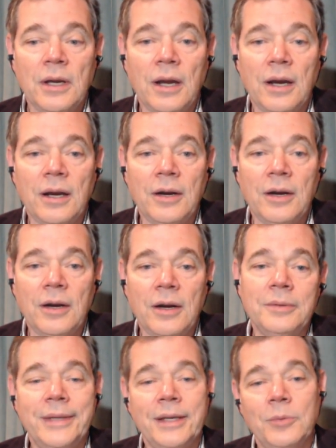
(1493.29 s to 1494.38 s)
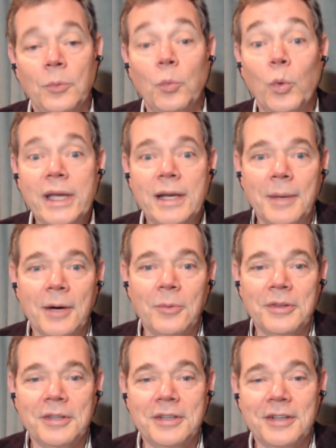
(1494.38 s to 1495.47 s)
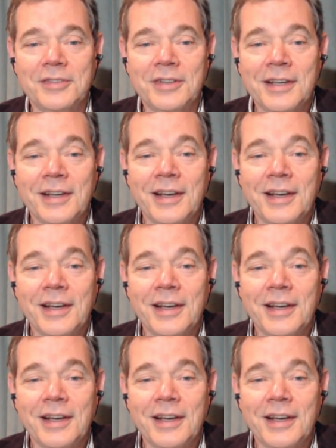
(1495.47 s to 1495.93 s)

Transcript: when we come out with a disc,